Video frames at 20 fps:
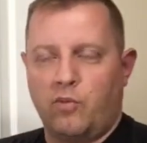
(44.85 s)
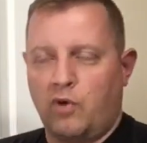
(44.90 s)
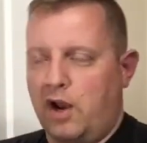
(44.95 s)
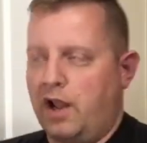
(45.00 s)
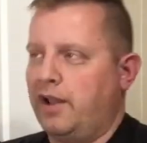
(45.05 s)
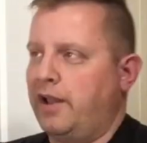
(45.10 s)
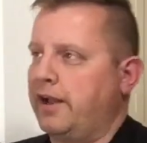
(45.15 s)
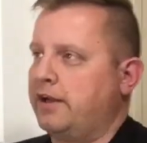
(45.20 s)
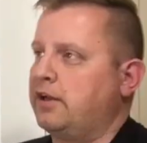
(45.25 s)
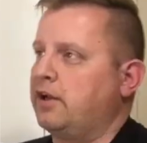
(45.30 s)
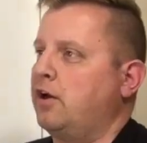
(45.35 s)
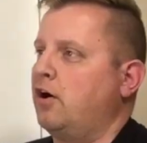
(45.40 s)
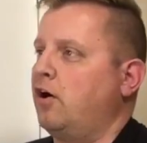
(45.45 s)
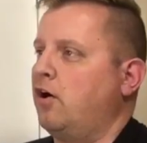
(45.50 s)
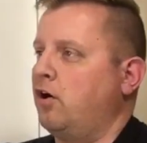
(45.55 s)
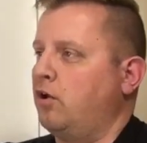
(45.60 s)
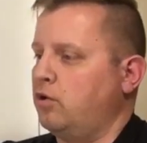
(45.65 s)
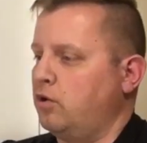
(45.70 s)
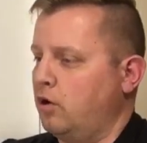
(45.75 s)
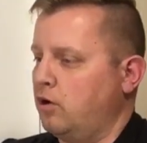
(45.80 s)
what I like to
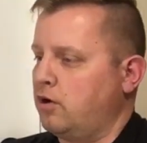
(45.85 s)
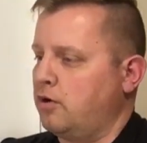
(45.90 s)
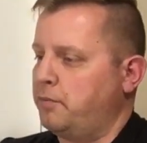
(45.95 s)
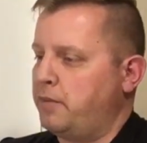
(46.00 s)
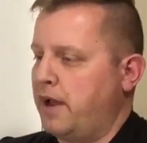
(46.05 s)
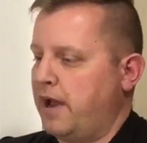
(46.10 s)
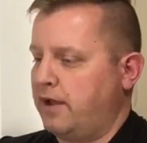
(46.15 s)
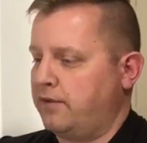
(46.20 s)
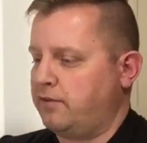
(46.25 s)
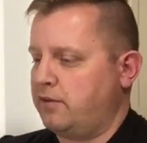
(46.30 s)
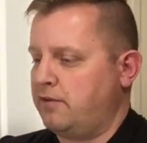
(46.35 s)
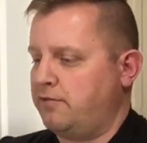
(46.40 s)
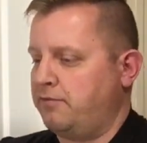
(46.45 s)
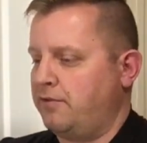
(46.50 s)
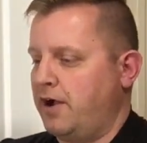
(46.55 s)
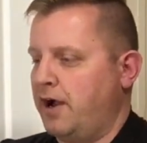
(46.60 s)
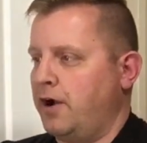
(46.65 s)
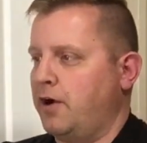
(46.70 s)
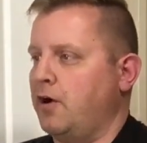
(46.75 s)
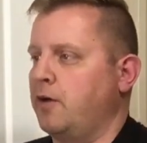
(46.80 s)
call a low-capacity
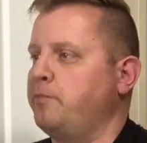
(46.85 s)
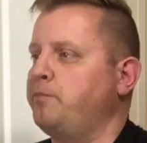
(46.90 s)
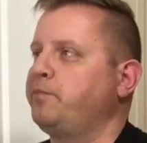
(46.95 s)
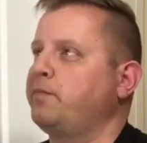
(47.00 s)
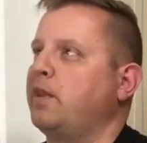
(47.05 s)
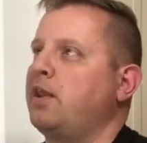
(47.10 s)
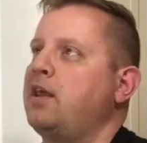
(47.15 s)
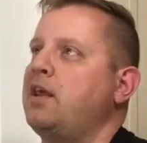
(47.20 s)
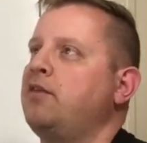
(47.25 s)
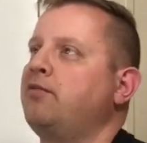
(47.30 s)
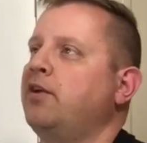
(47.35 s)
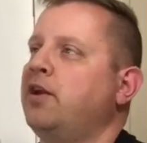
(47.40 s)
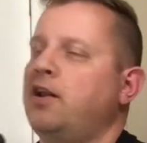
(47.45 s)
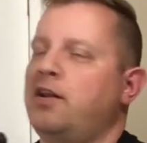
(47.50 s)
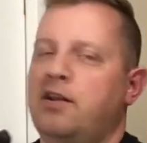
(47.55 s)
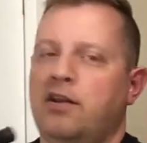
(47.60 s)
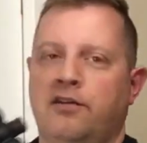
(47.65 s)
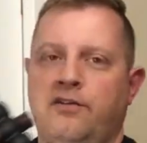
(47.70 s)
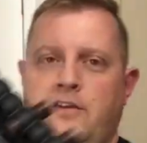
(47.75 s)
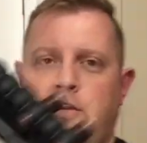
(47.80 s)
firearm. Even in
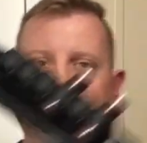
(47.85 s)
this